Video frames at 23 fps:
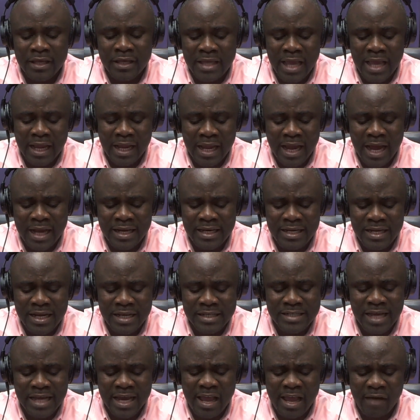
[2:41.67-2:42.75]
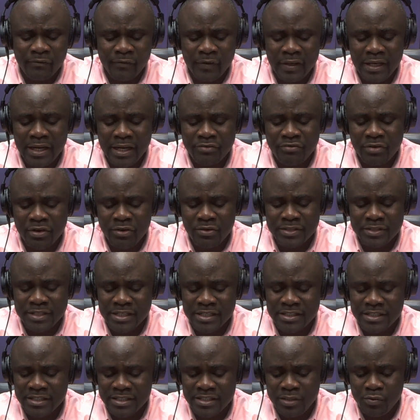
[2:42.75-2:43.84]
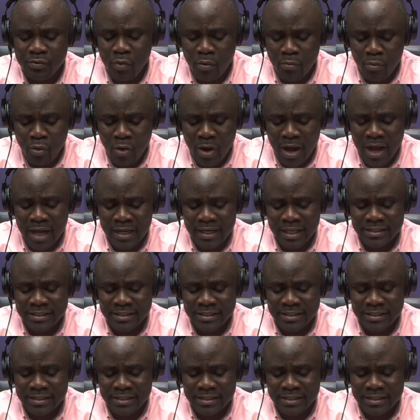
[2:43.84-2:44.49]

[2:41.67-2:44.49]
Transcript: you can't jay affiliate radio stations ni wumua,